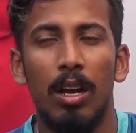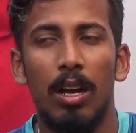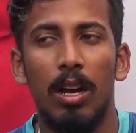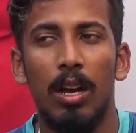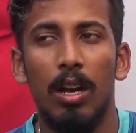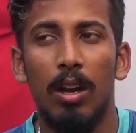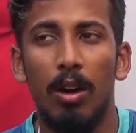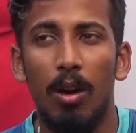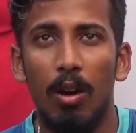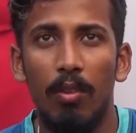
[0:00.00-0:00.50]

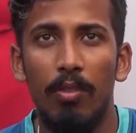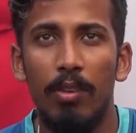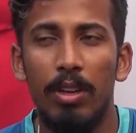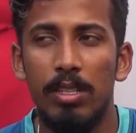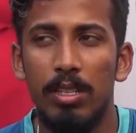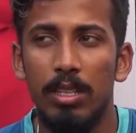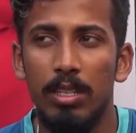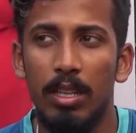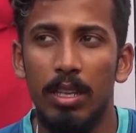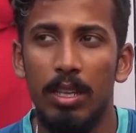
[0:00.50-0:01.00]

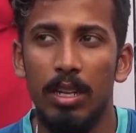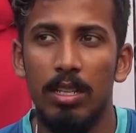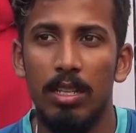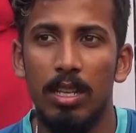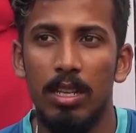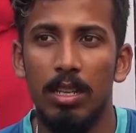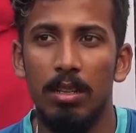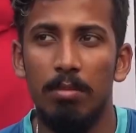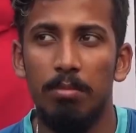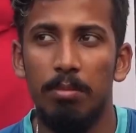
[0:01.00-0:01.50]
Obviously, there is
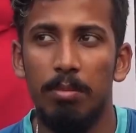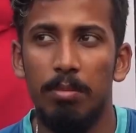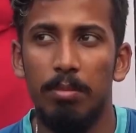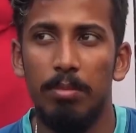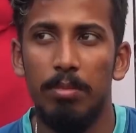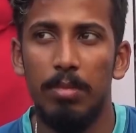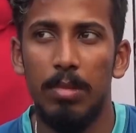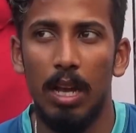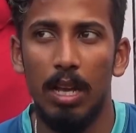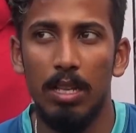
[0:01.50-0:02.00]
a
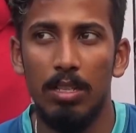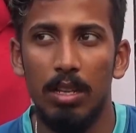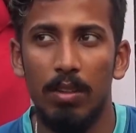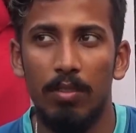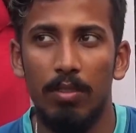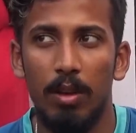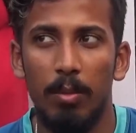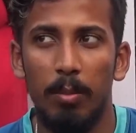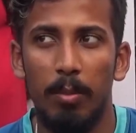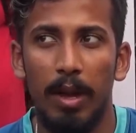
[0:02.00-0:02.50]
chance
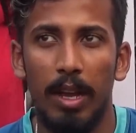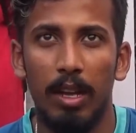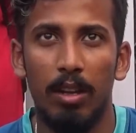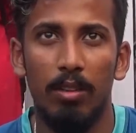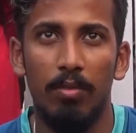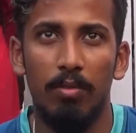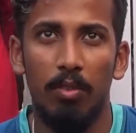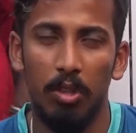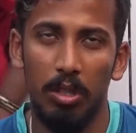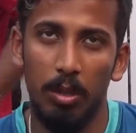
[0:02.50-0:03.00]
of comeback
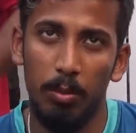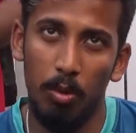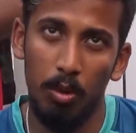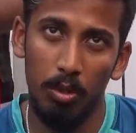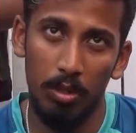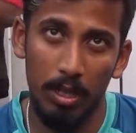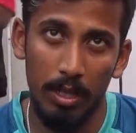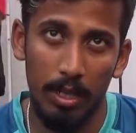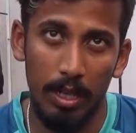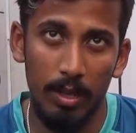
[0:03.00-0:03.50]
for the
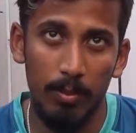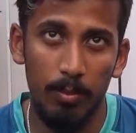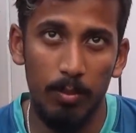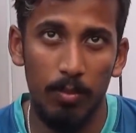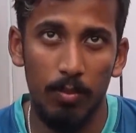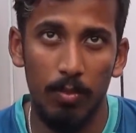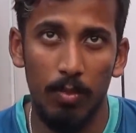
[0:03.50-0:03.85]
both the team.